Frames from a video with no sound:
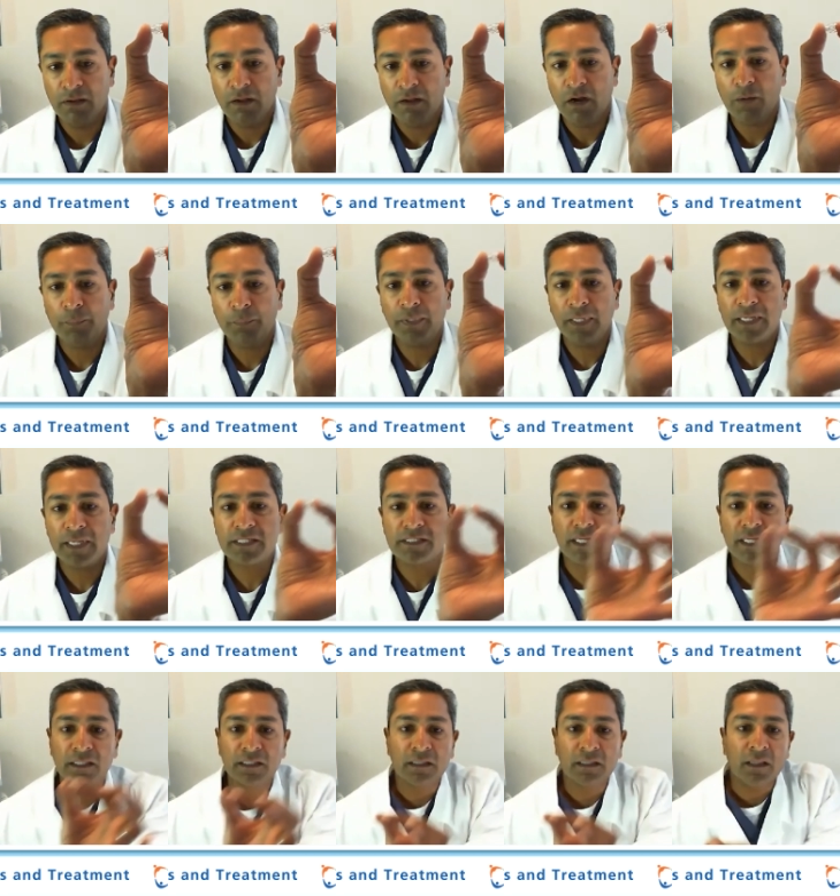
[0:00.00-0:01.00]
are placed
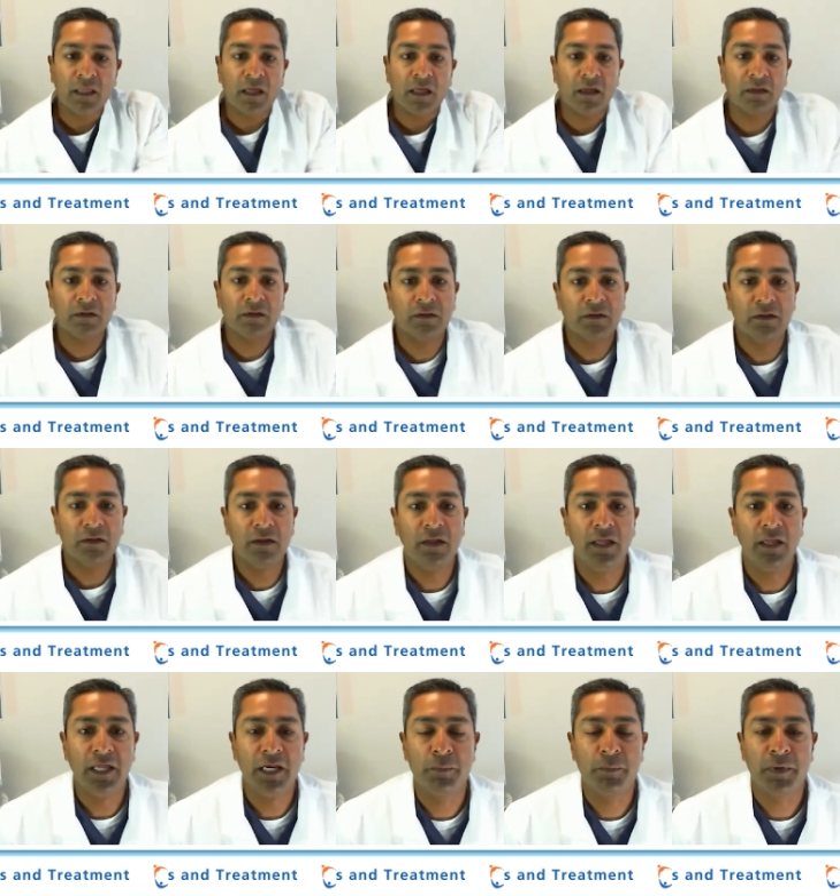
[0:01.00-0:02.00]
in the lung
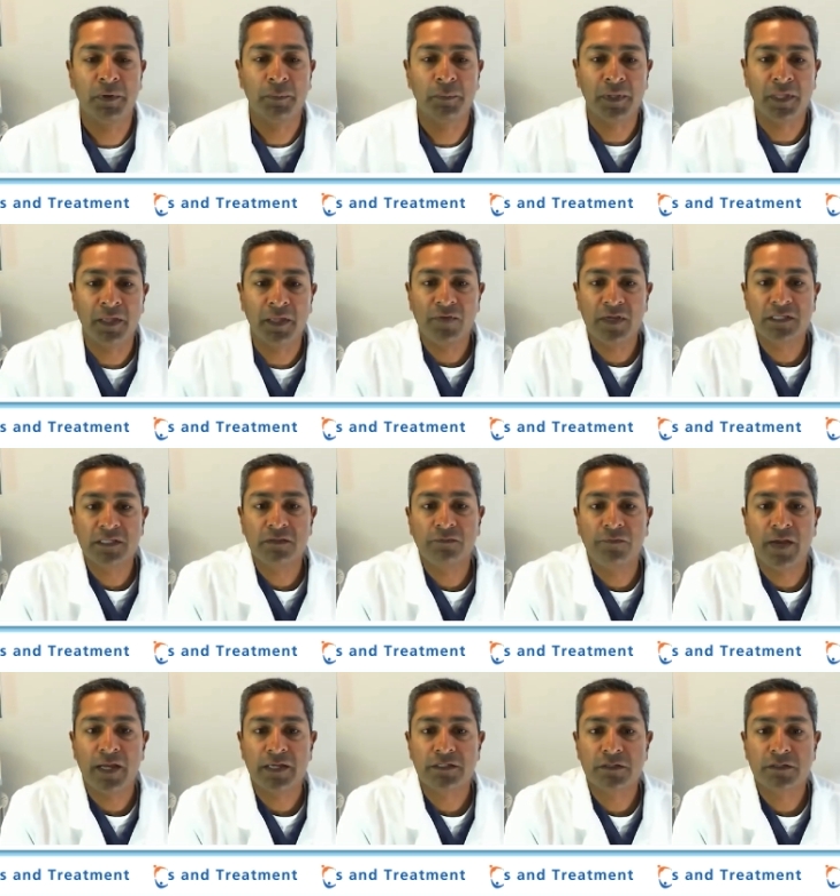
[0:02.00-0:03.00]
in a minimally invasive
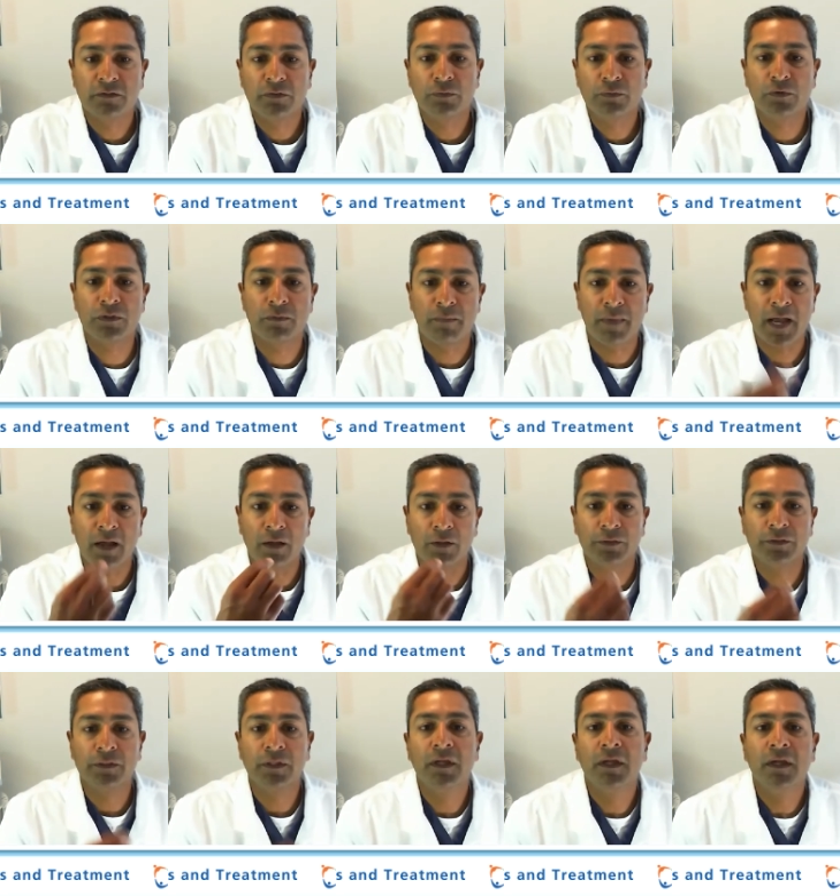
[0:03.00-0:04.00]
fashion through the mouth,